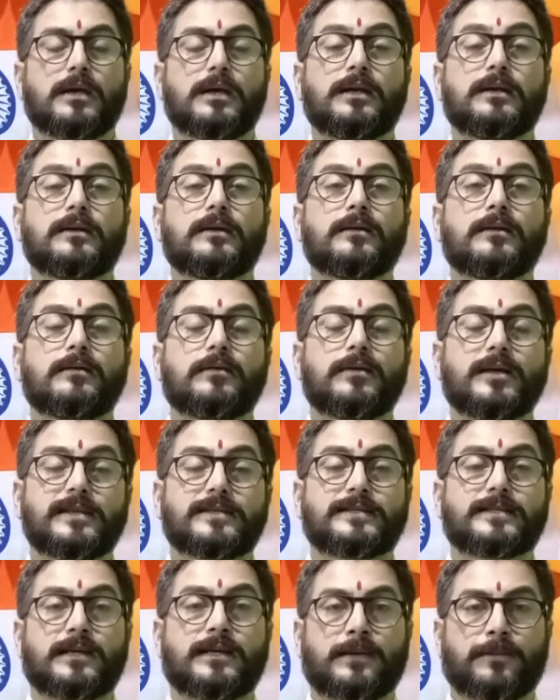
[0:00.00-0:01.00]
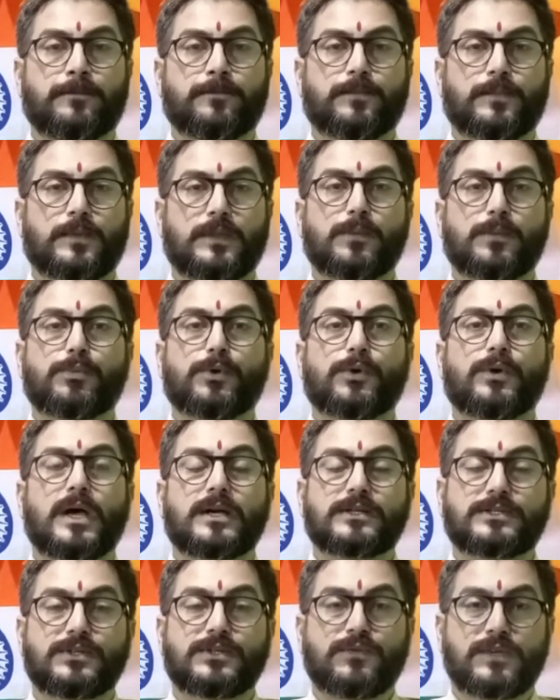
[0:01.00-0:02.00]
in increasing the
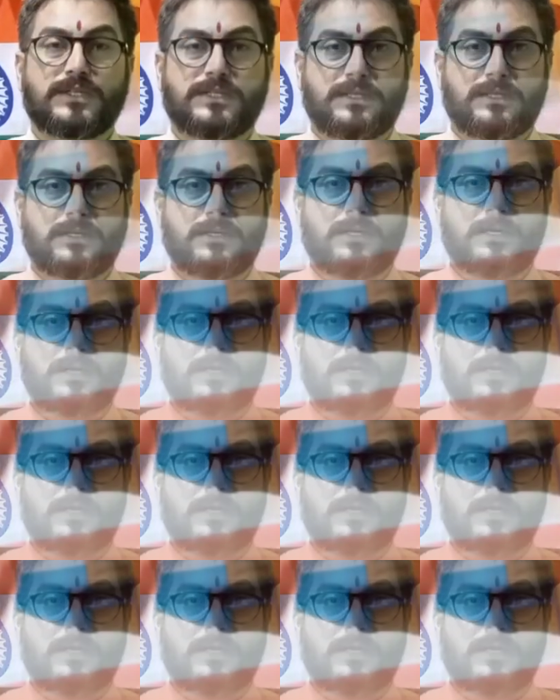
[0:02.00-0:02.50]
productivity